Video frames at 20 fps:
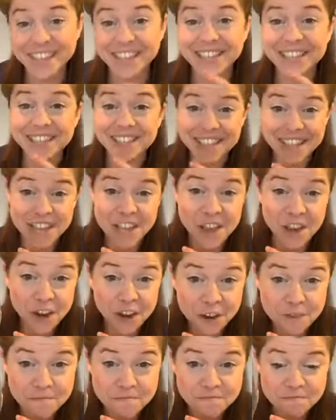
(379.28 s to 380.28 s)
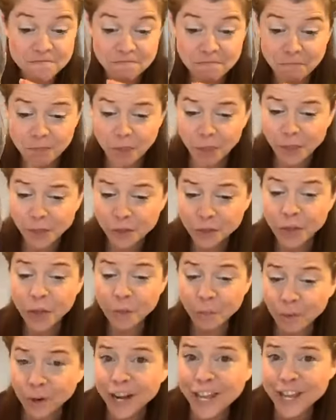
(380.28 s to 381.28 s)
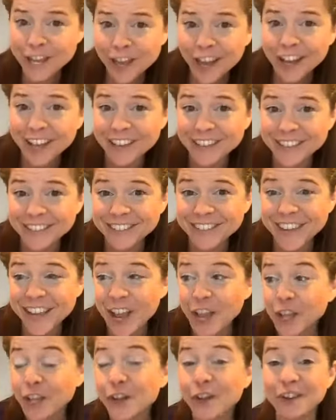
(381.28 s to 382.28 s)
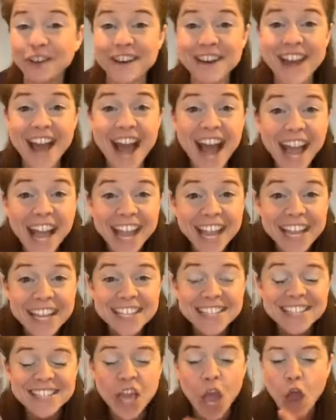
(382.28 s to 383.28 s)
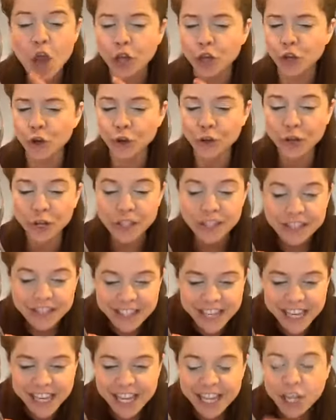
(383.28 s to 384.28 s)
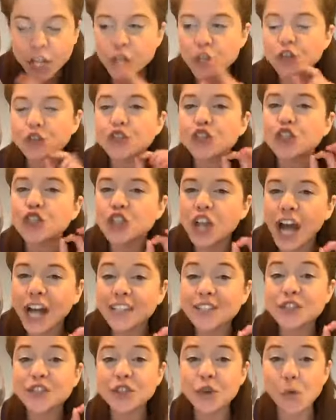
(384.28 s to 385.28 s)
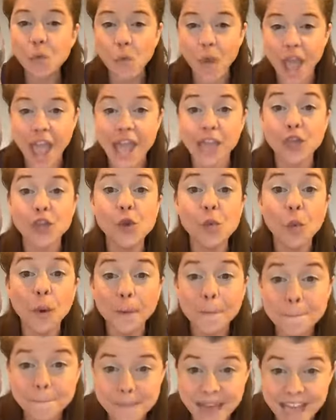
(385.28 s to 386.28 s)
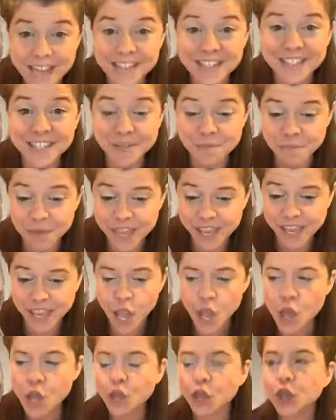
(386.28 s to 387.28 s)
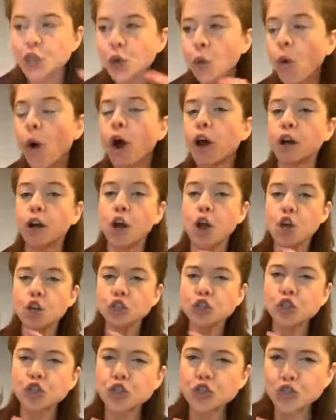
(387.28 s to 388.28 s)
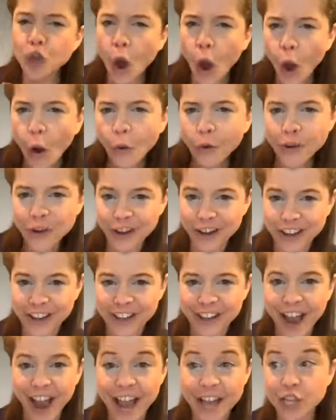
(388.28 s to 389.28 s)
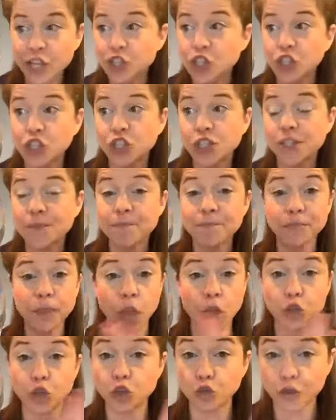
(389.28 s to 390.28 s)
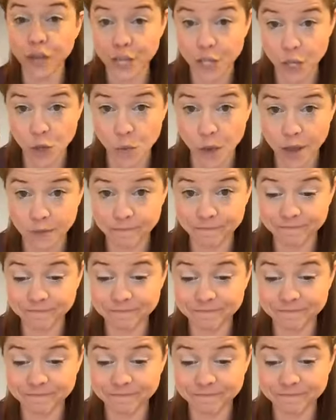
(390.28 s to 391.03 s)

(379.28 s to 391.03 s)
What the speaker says: See here? You look pretty good. You're nice, you're clean, you're just the way you were meant to be. You are so good, I could just drink you up.